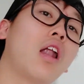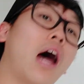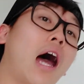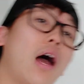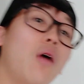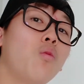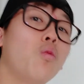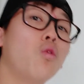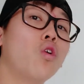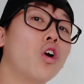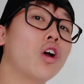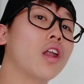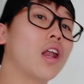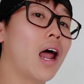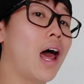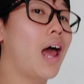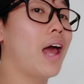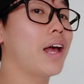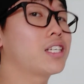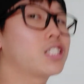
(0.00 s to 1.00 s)
I would
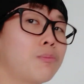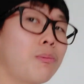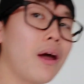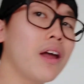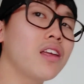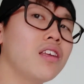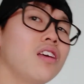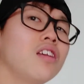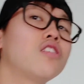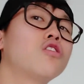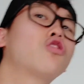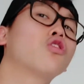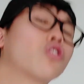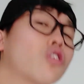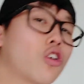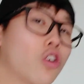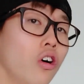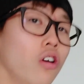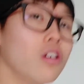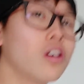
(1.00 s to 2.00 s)
expect it to
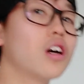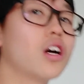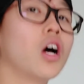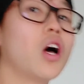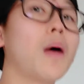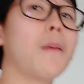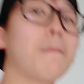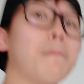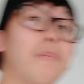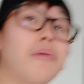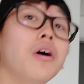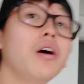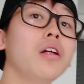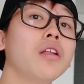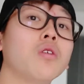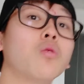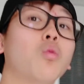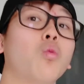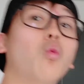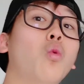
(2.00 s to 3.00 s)
cook, but
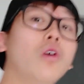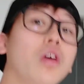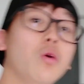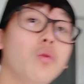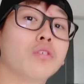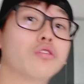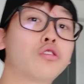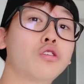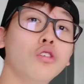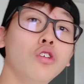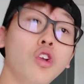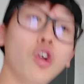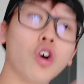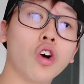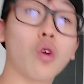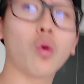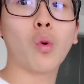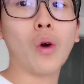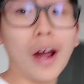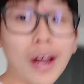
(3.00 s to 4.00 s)
we will still look
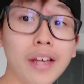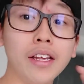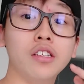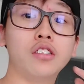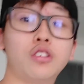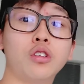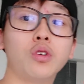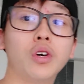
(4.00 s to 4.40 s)
right into